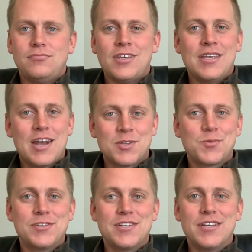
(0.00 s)
Yet as we
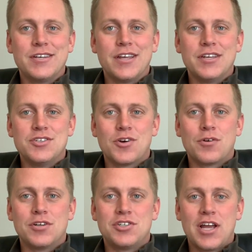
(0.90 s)
see in
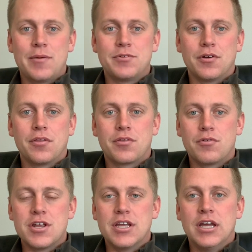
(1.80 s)
Jonah chapter
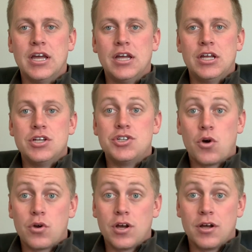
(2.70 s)
3,
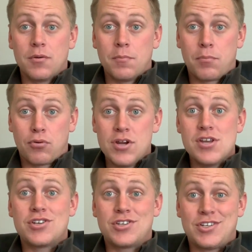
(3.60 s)
Jonah
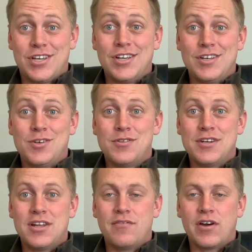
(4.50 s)
preached to the
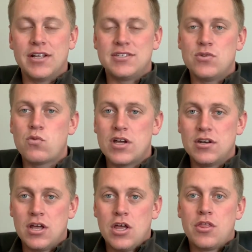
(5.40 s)
Ninevites. He went
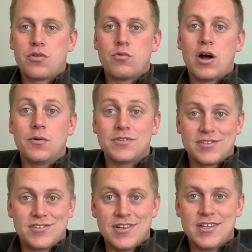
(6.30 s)
throughout the
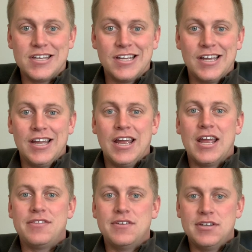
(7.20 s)
city
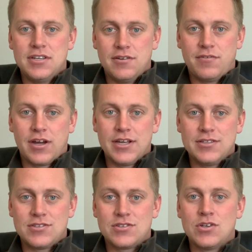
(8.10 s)
and the
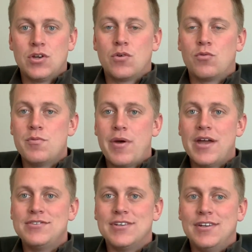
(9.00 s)
Ninevites
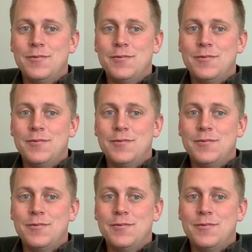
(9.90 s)
repented.